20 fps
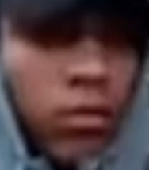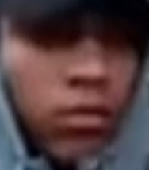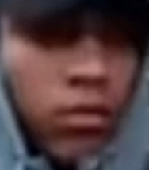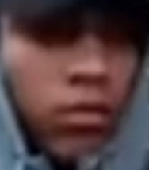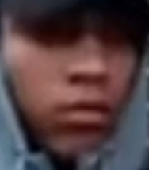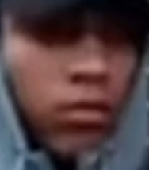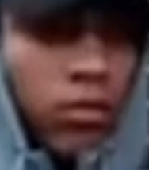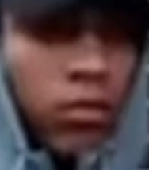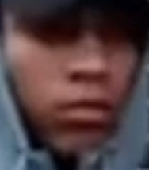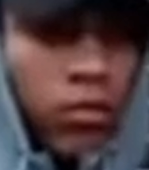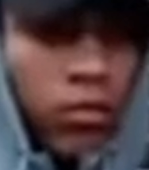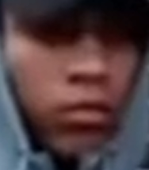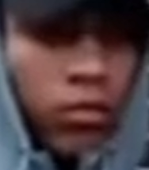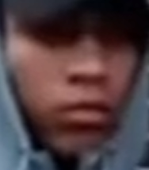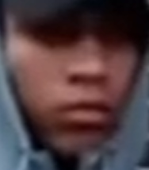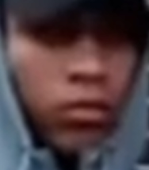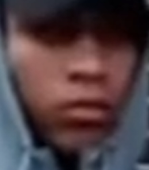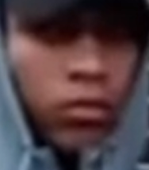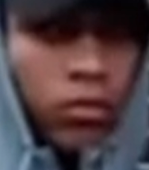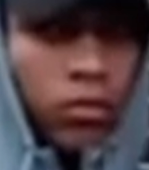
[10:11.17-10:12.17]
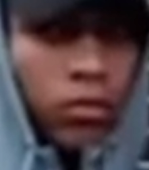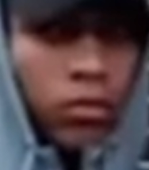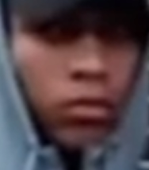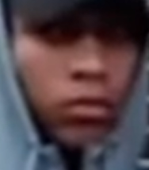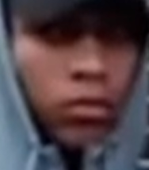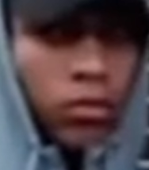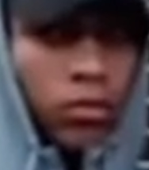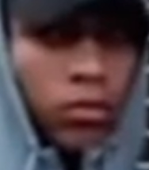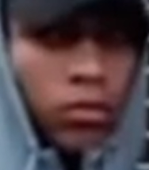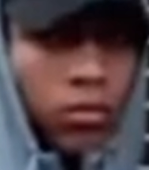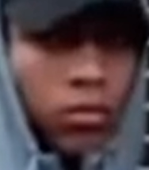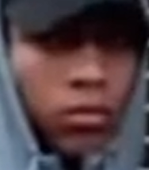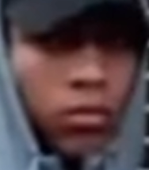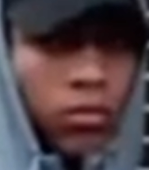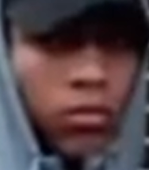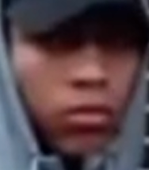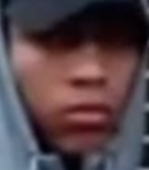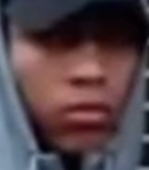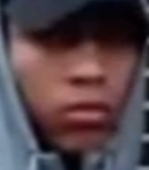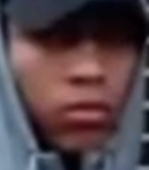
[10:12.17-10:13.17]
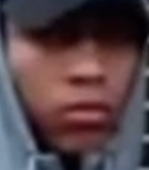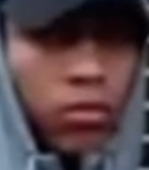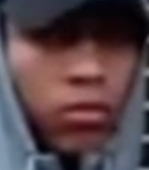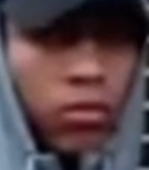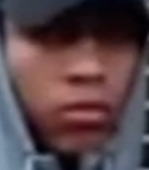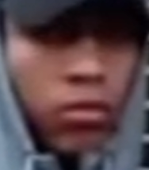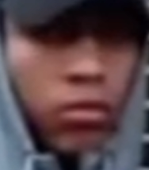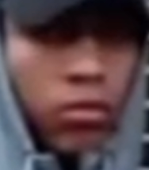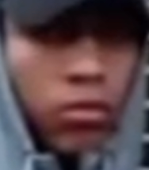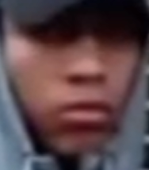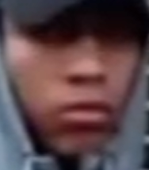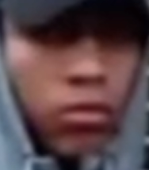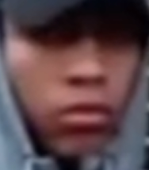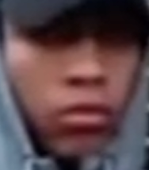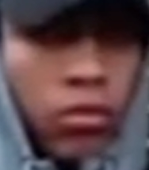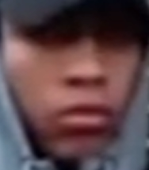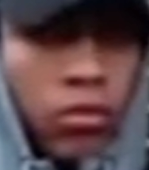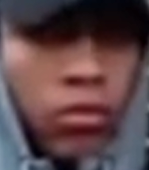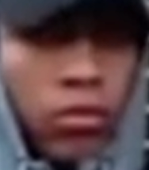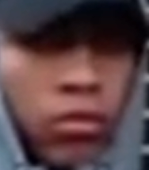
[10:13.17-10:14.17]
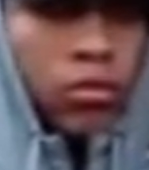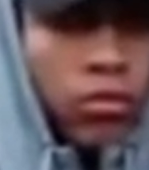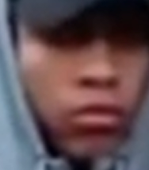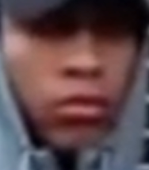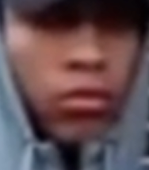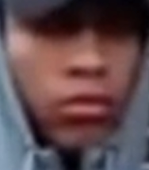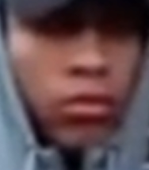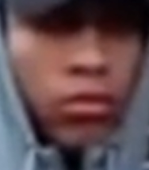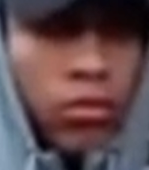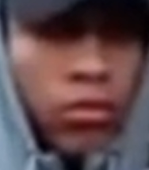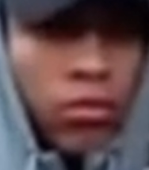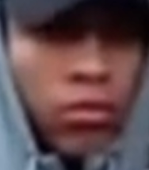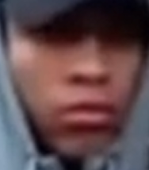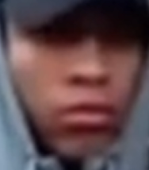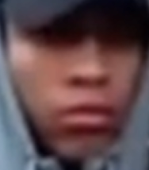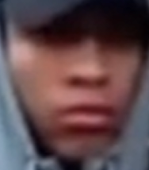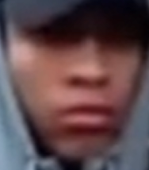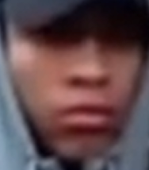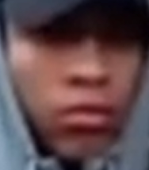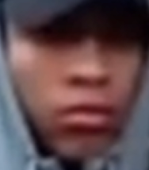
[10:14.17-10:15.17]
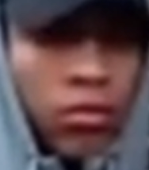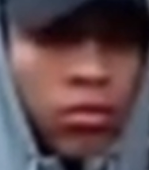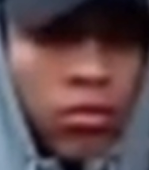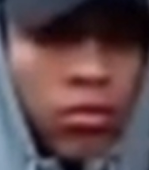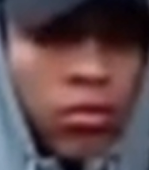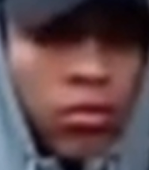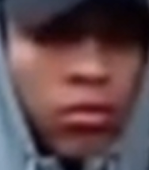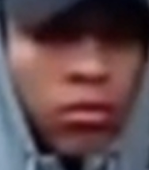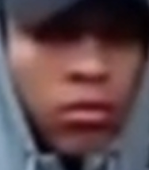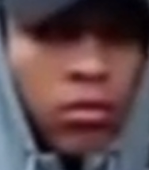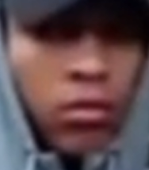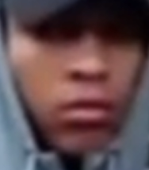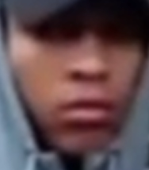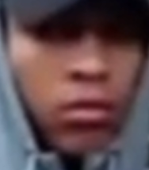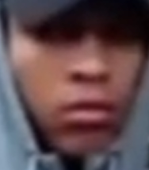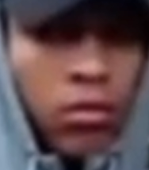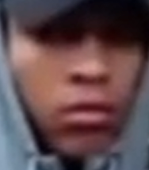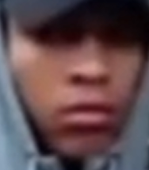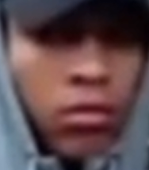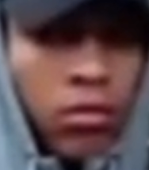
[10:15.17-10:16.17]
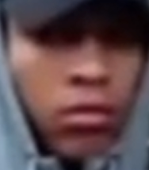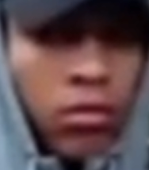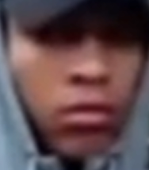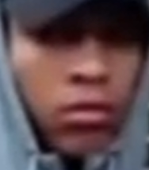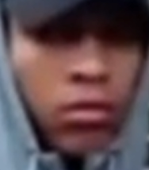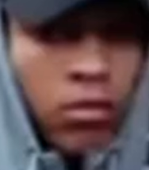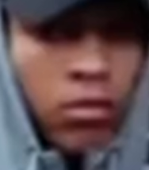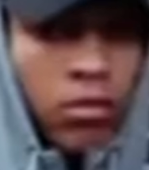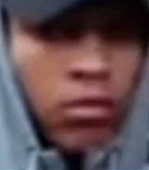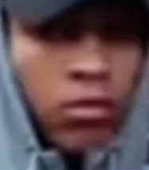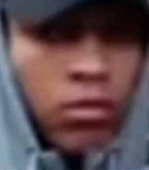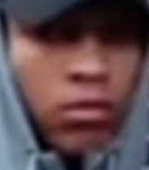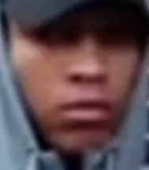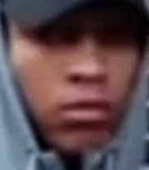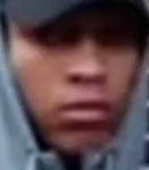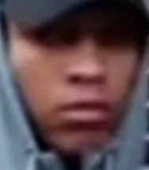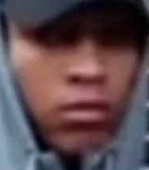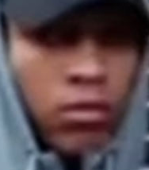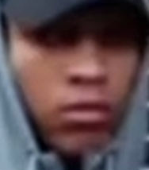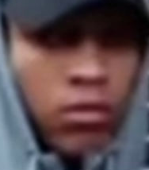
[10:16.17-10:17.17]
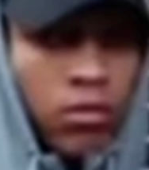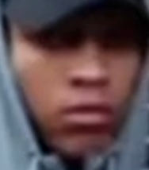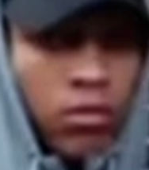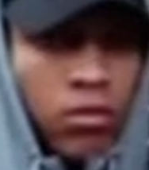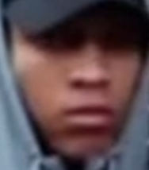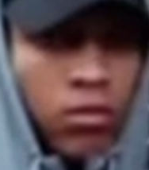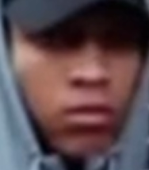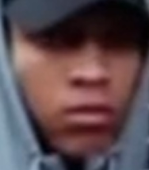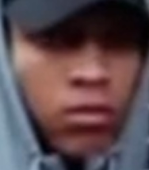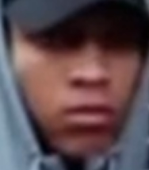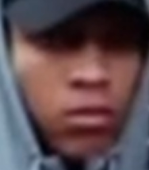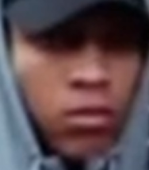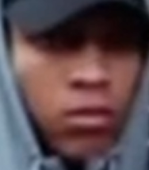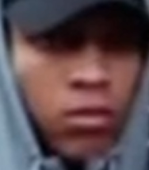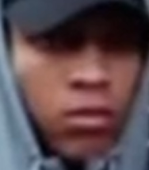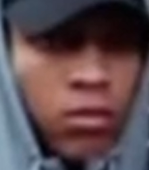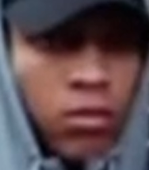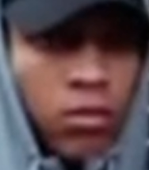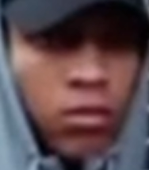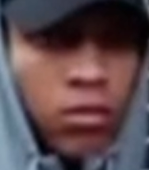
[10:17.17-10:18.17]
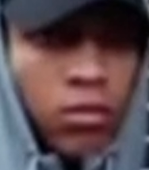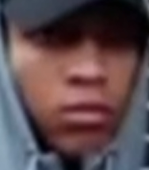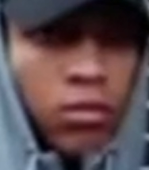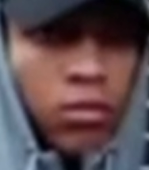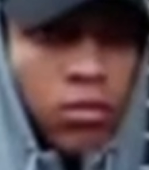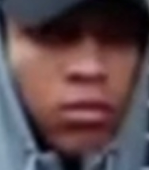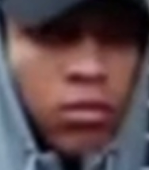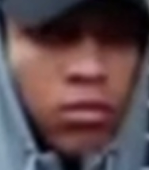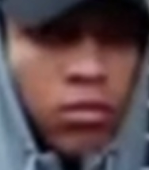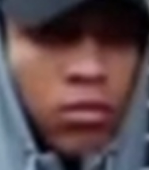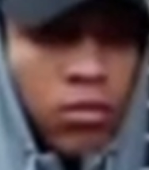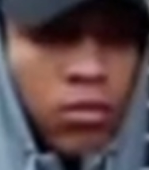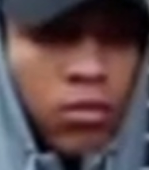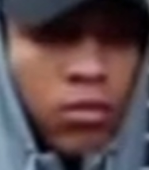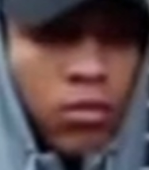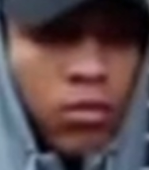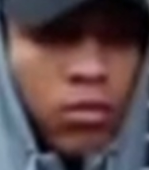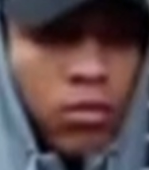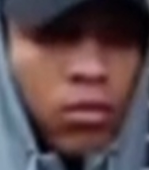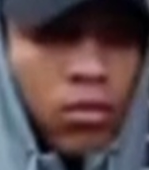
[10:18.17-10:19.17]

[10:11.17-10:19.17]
No words are spoken by the person on screen.